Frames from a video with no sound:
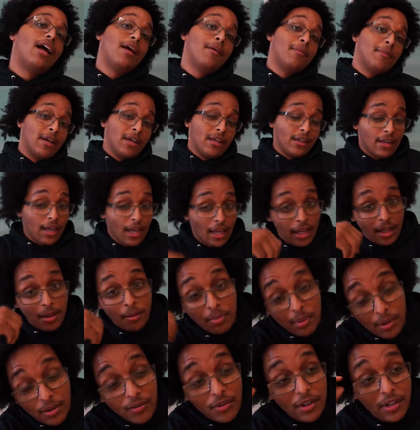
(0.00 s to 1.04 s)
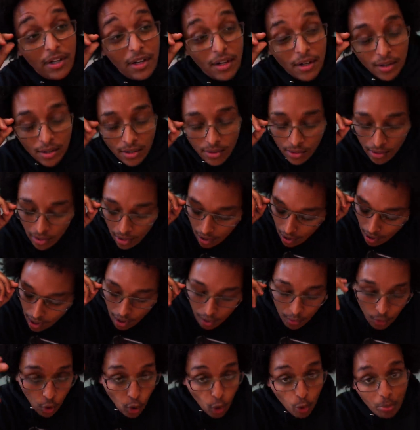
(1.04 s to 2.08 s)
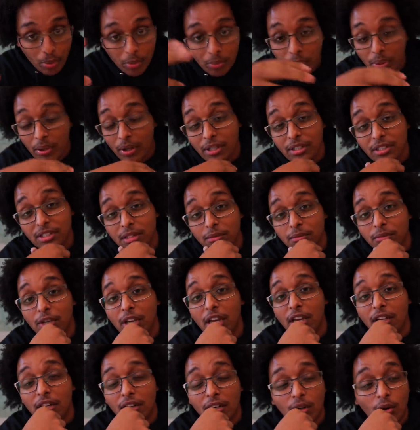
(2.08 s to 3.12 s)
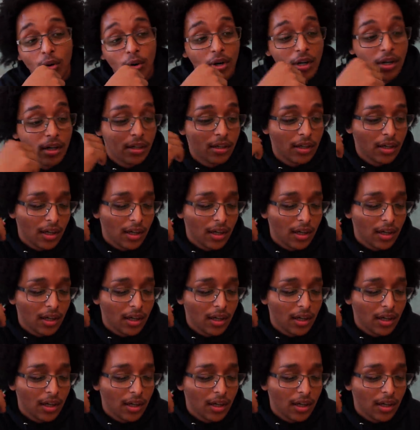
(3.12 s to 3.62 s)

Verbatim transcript: Hey man, AMP video, hoop and playing some King of the Court.